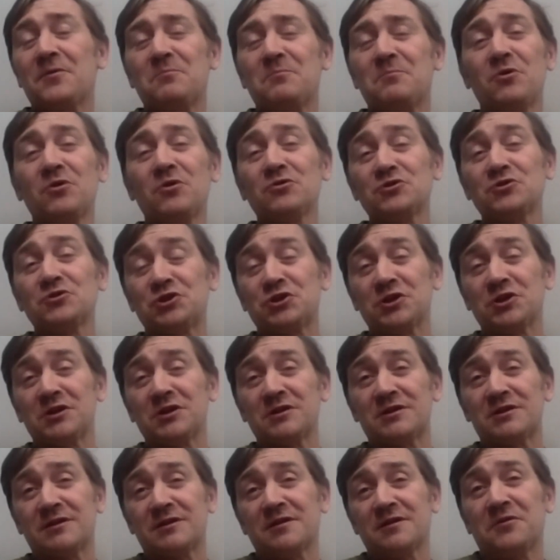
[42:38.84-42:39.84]

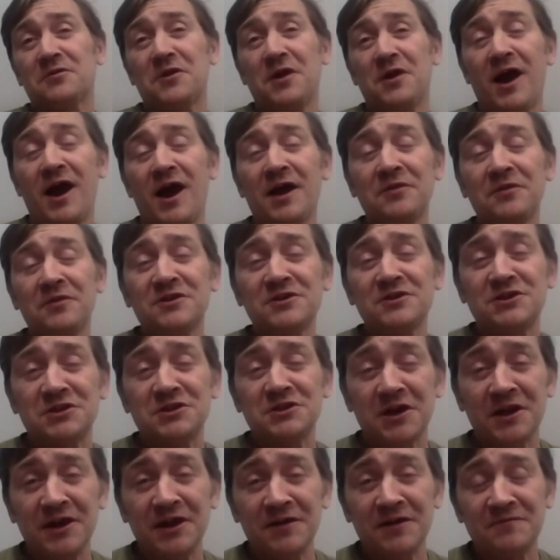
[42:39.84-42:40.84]
Bullshit. They had the
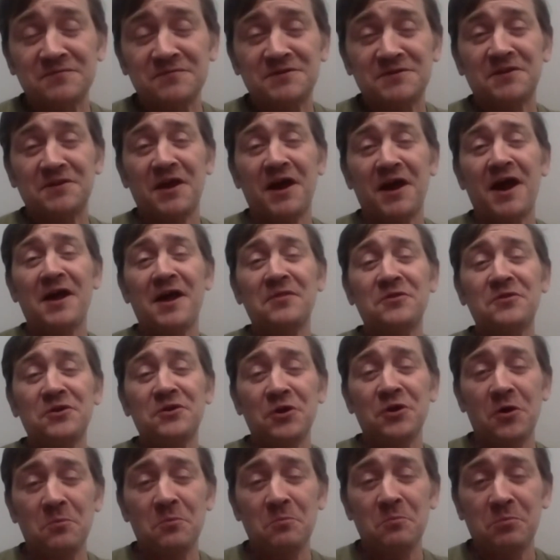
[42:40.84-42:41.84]
slaves, they had the
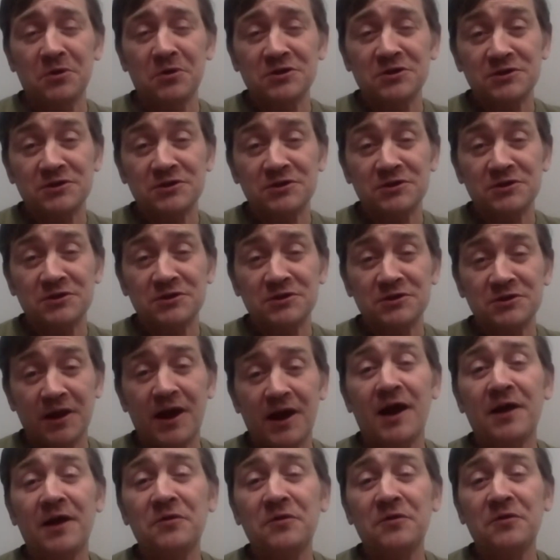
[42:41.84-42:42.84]
numbers,
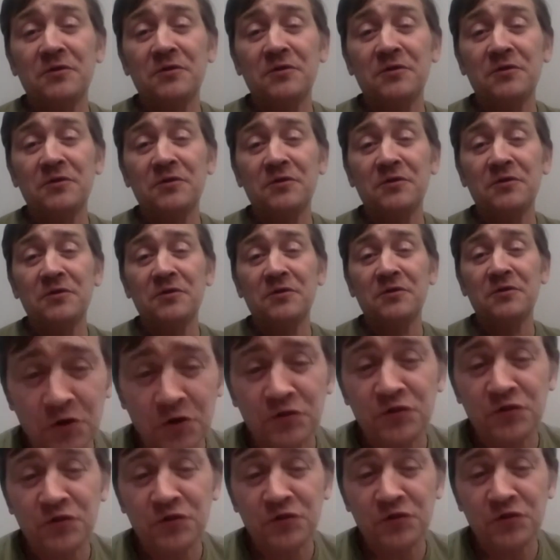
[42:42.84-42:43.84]
they had the will to
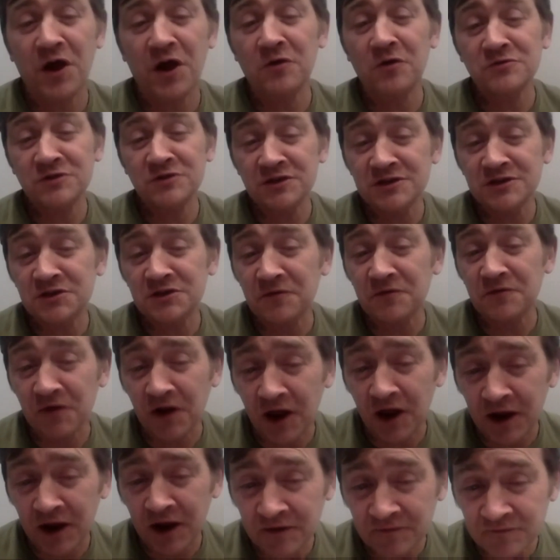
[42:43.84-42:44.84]
destroy thousands of
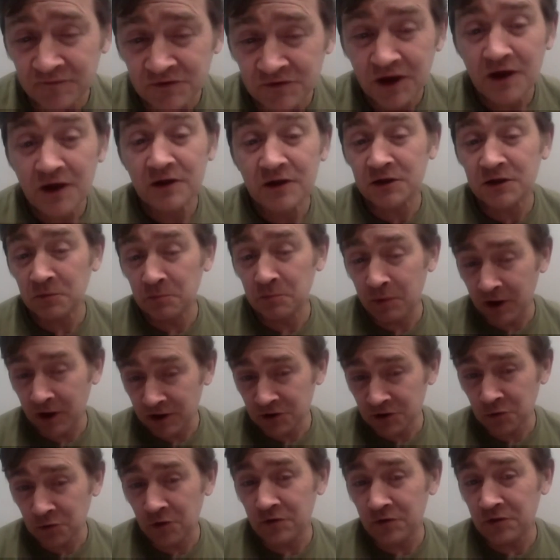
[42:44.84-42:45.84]
lives to
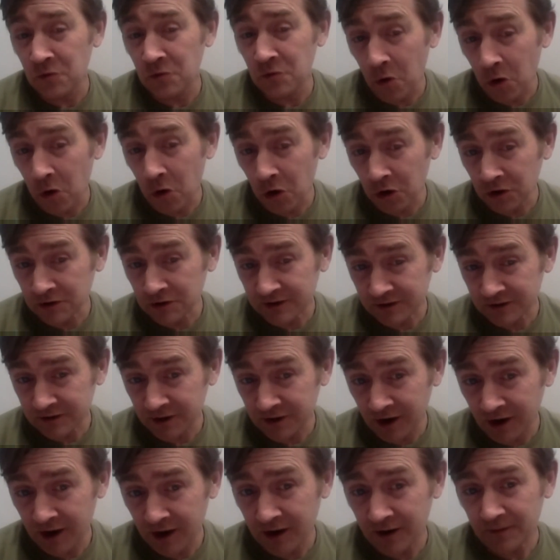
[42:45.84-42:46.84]
build what they wanted.
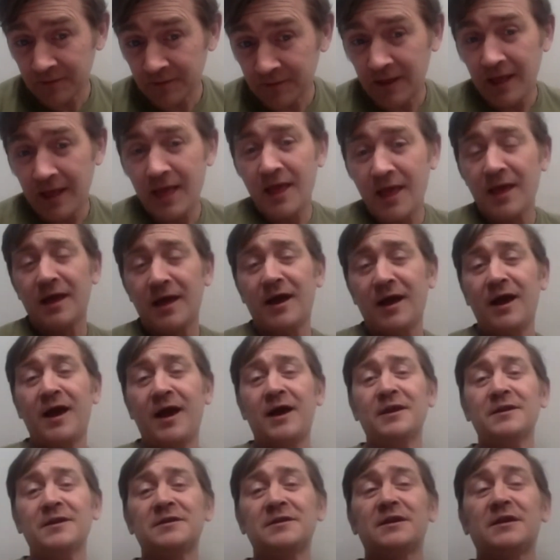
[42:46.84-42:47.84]
Yeah. Yeah.
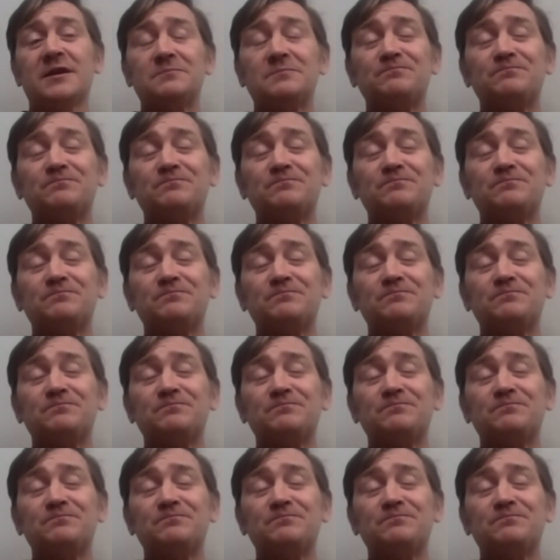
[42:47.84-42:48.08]
And